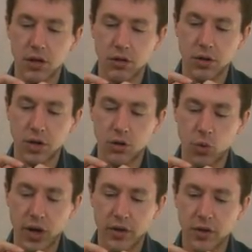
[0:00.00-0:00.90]
Look at the
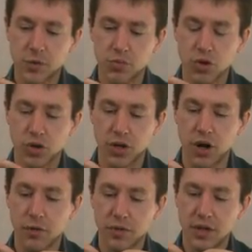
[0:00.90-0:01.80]
way that it's broken
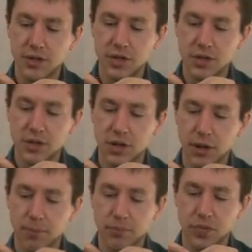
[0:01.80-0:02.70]
off. Is it
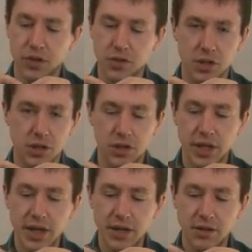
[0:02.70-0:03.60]
a
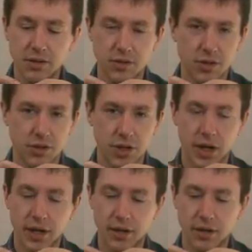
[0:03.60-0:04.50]
clean
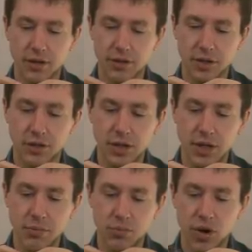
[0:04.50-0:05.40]
cut? Is it a
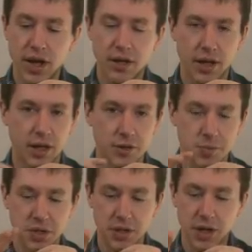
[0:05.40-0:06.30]
clean break like it's
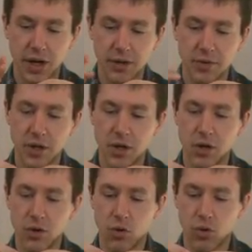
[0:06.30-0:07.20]
been cut?
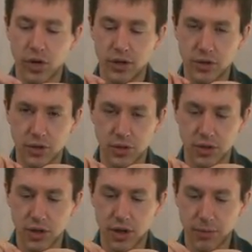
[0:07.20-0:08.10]
Or is it
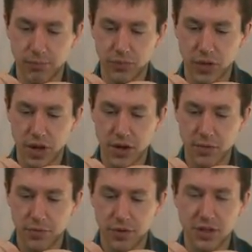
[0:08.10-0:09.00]
kind
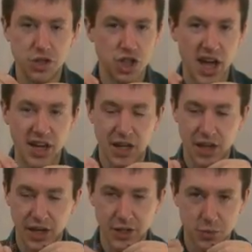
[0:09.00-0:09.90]
of jagged
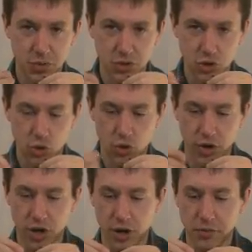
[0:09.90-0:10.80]
like it's been
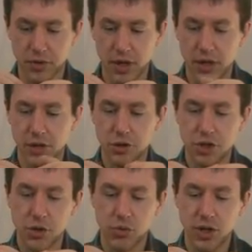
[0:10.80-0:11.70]
torn off?
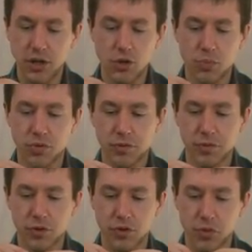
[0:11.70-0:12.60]
Generally, you
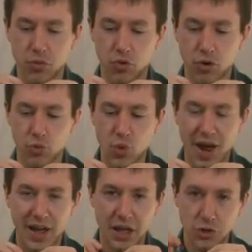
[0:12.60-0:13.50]
prefer the more
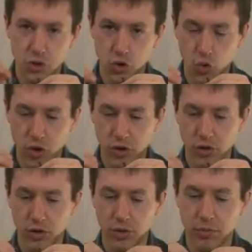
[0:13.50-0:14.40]
ragged, torn
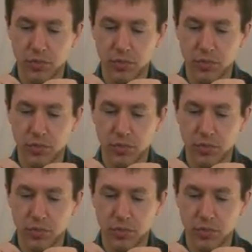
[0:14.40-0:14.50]
look